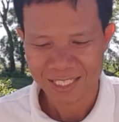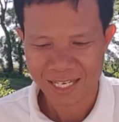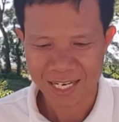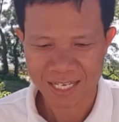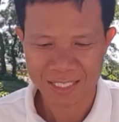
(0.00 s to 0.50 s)

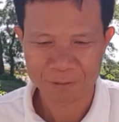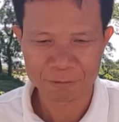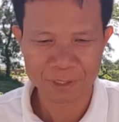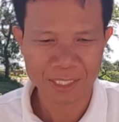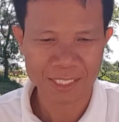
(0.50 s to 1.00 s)
I
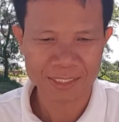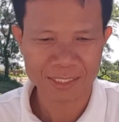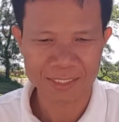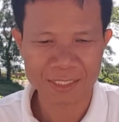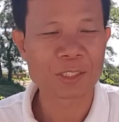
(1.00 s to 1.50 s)
feel like
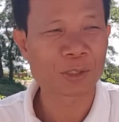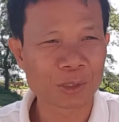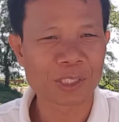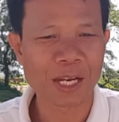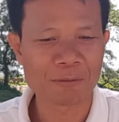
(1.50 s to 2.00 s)
it's a
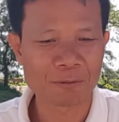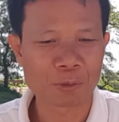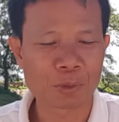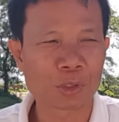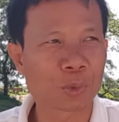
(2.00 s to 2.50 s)
time
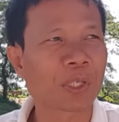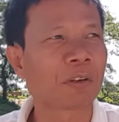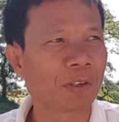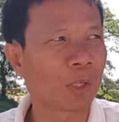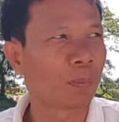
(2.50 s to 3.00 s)
for shooting
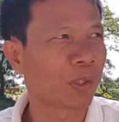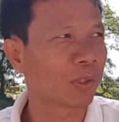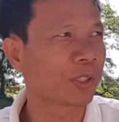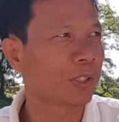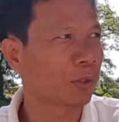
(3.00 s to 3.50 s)
a video
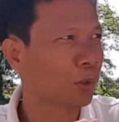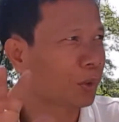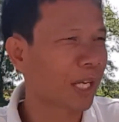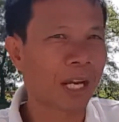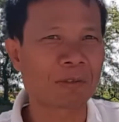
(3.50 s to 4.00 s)
because it's a
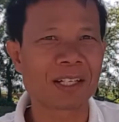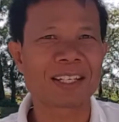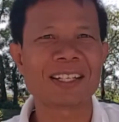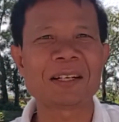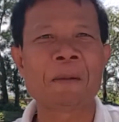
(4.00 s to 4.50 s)
good area here.